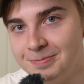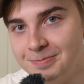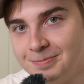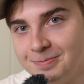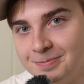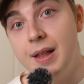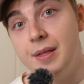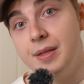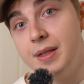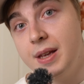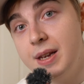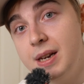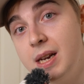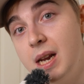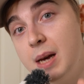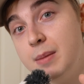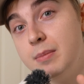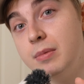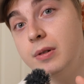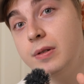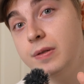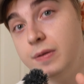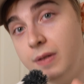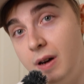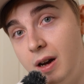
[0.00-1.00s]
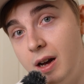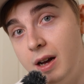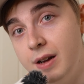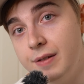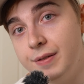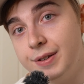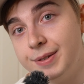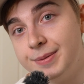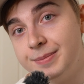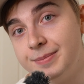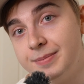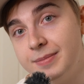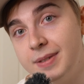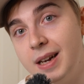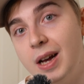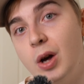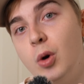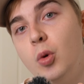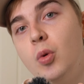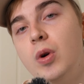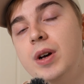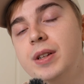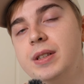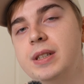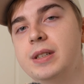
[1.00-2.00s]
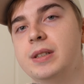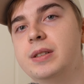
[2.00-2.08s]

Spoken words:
And then number 5, I want